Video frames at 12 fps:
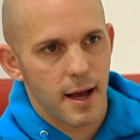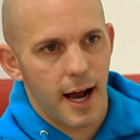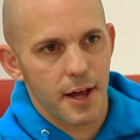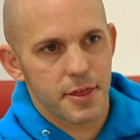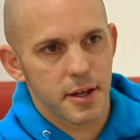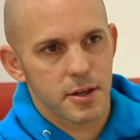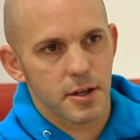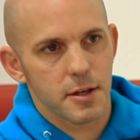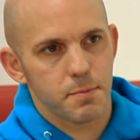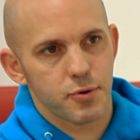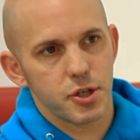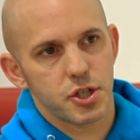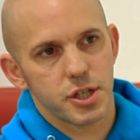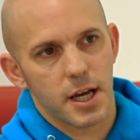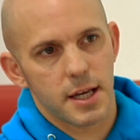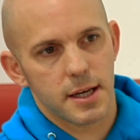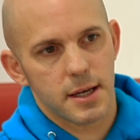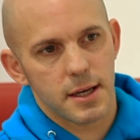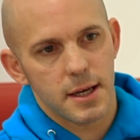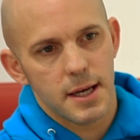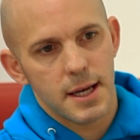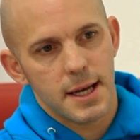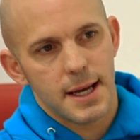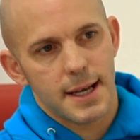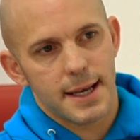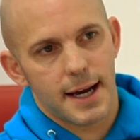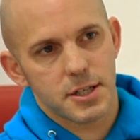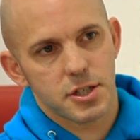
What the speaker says: I think they'll appreciate it, not